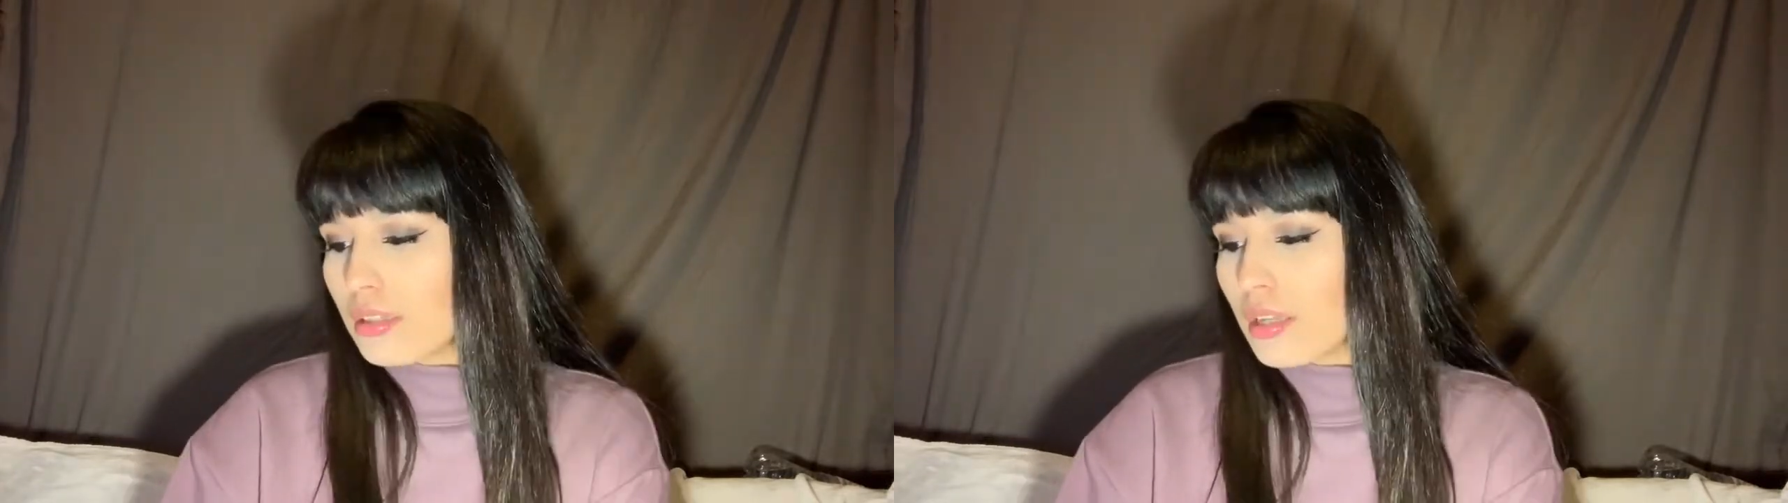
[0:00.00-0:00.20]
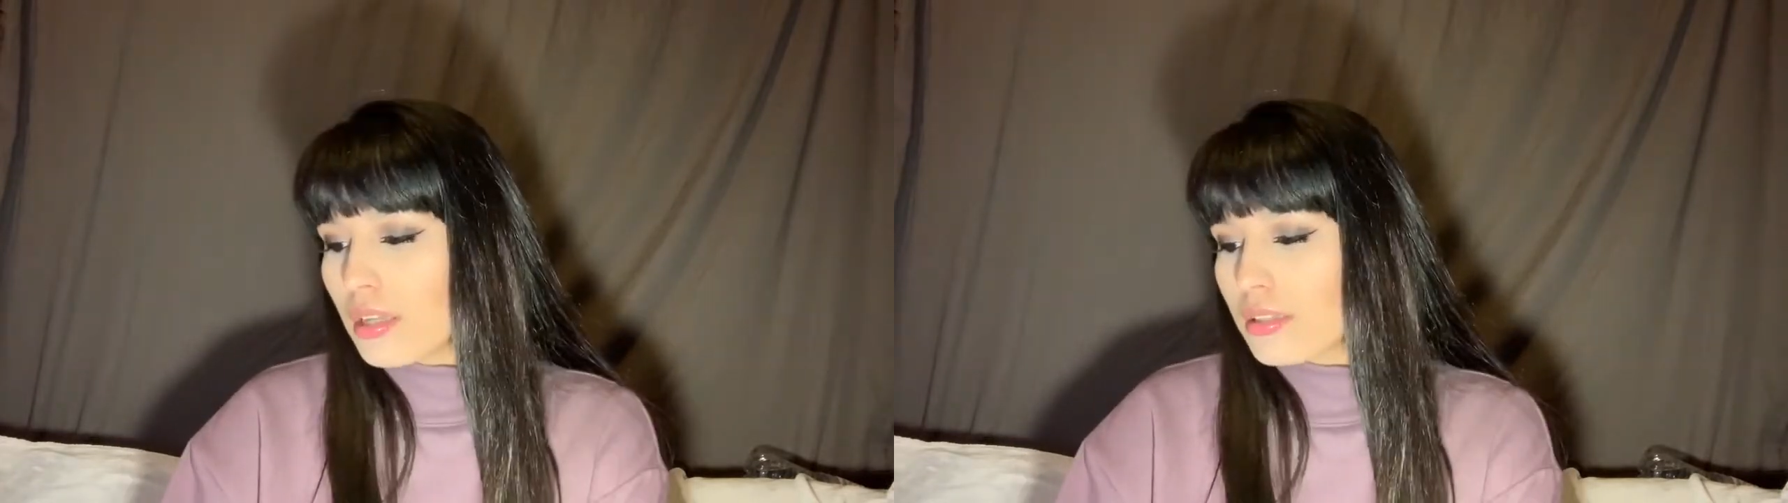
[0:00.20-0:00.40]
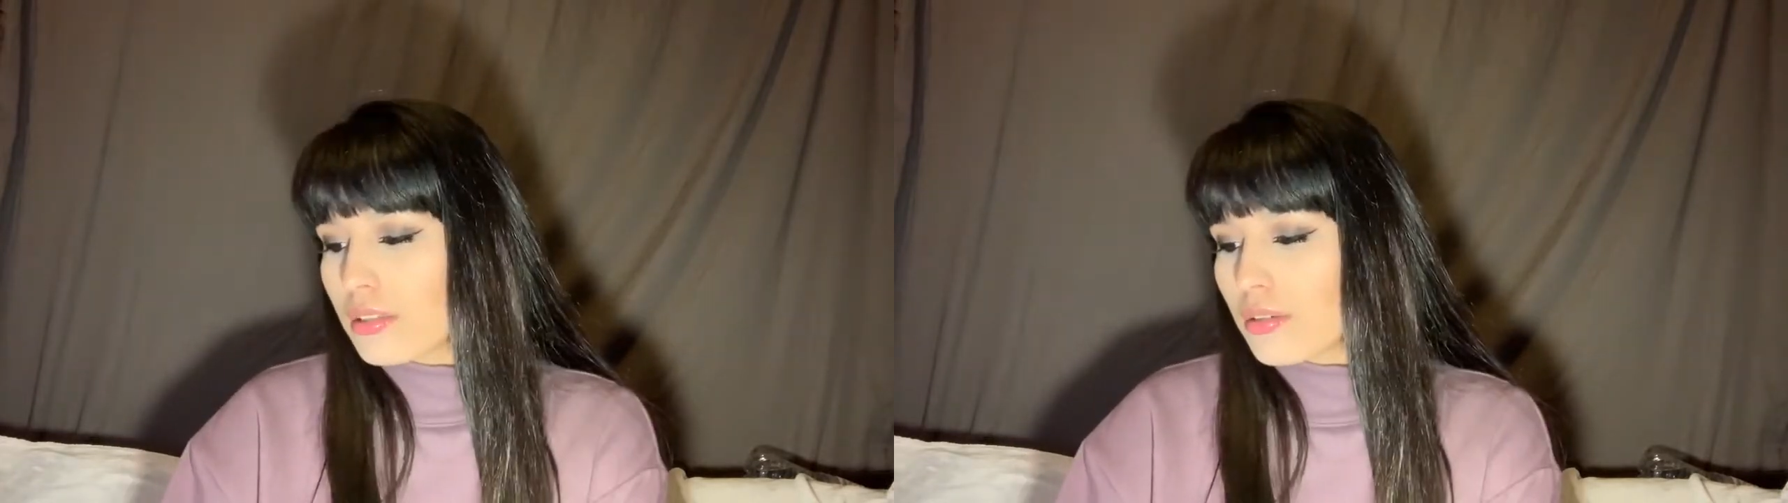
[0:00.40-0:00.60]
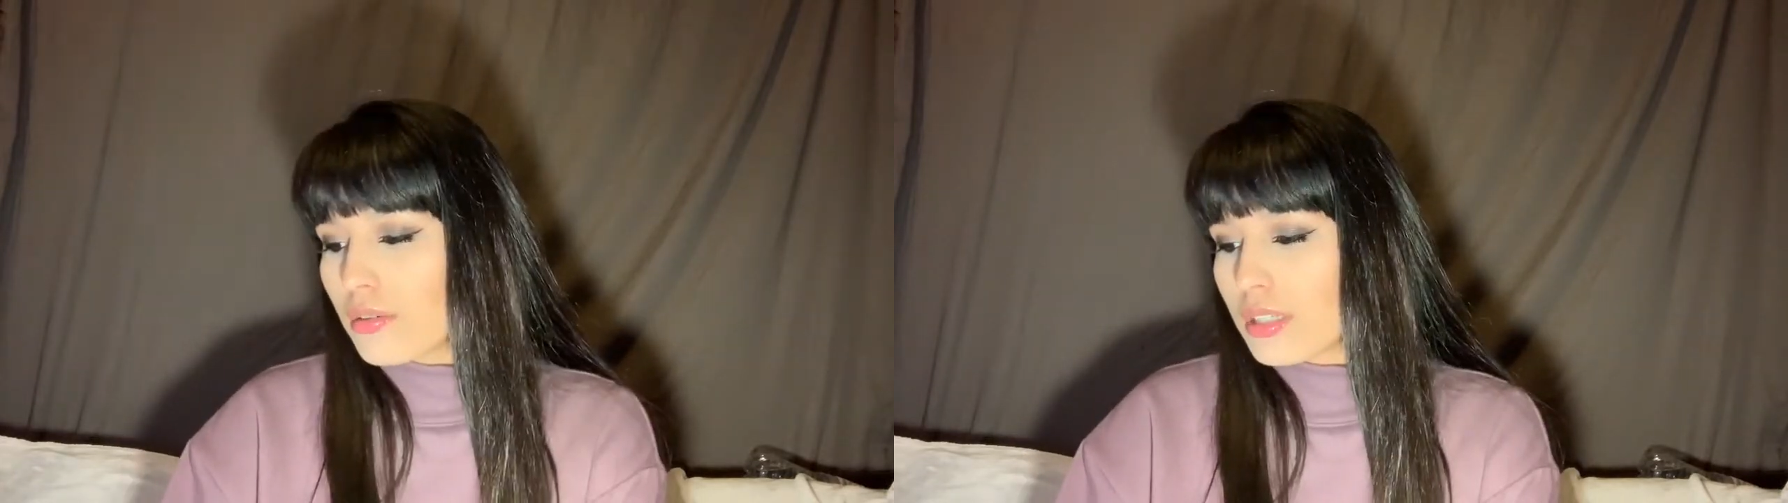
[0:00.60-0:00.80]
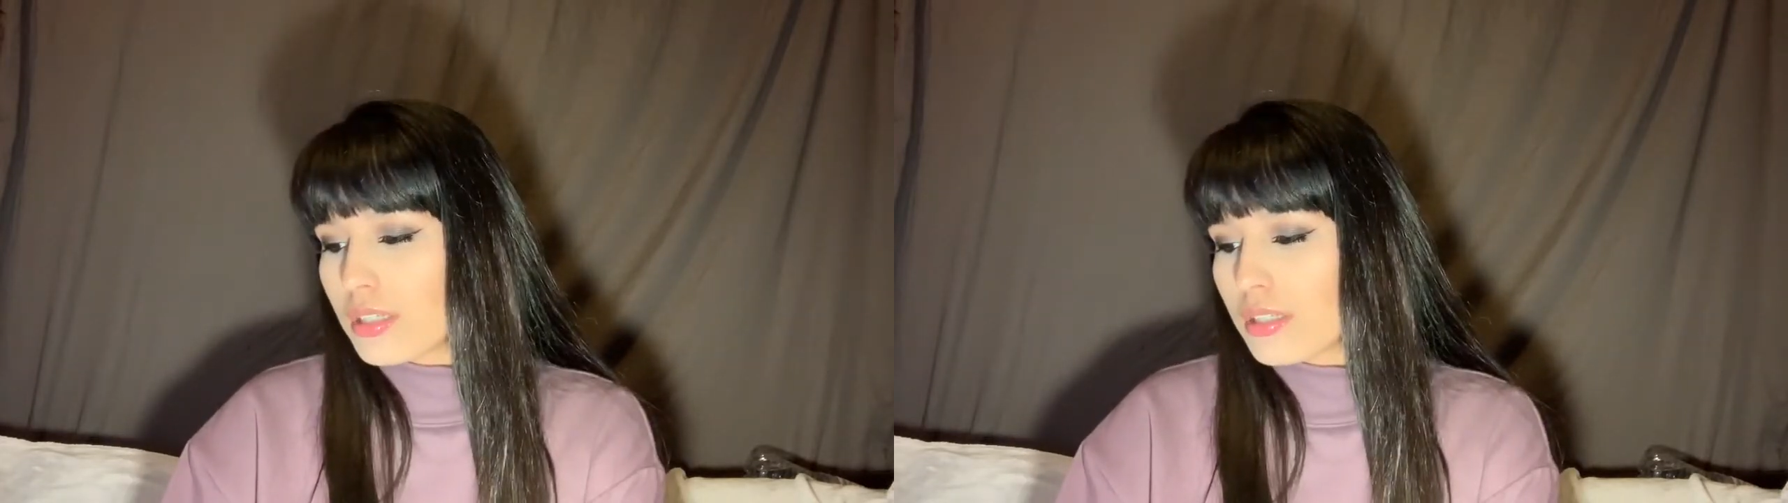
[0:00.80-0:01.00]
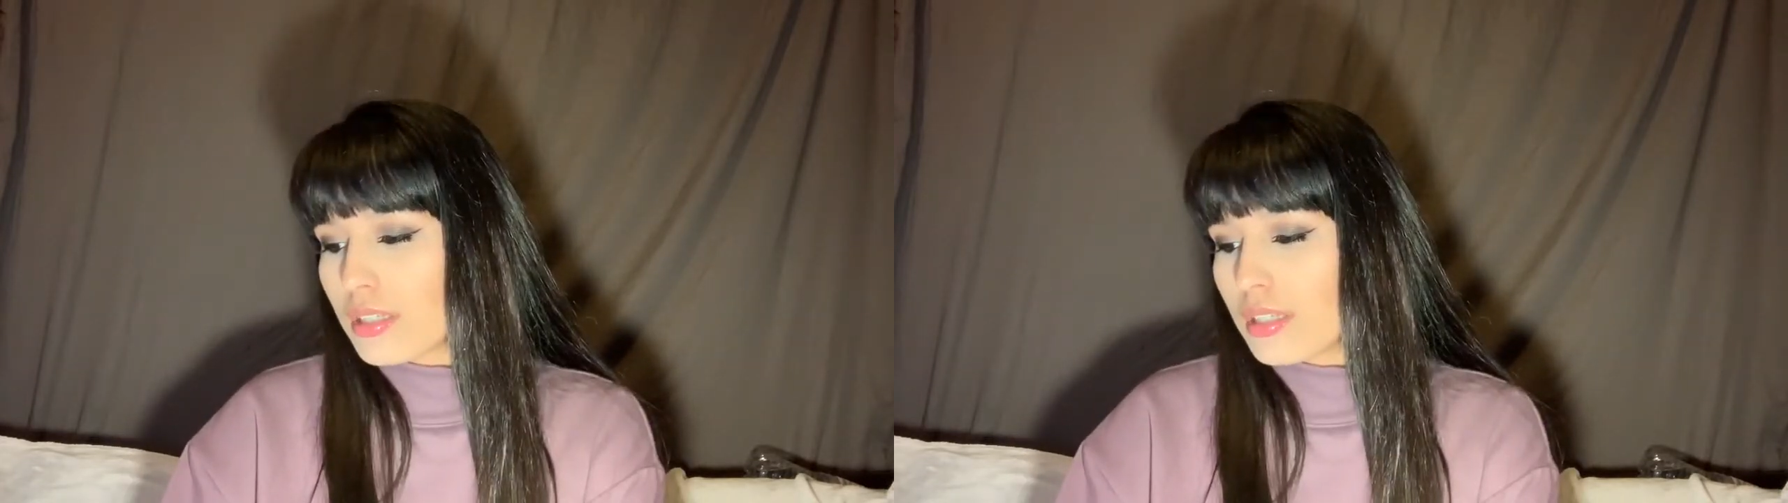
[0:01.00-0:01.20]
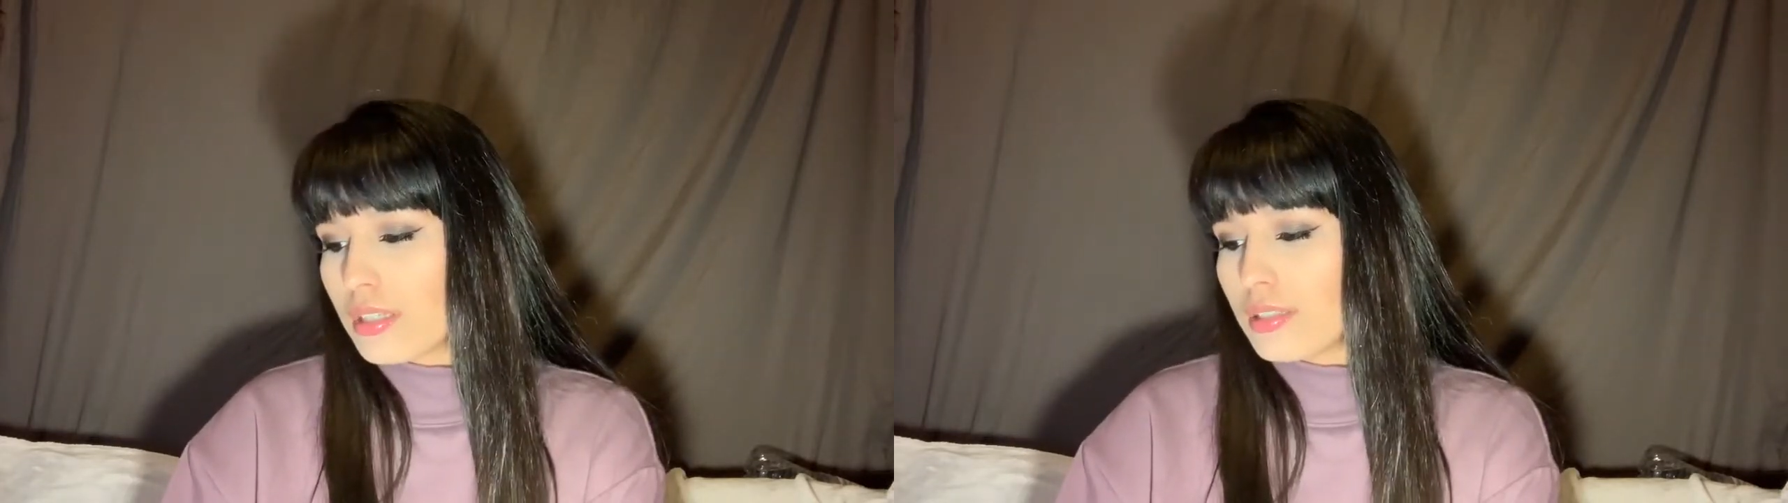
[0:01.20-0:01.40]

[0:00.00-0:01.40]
Next question.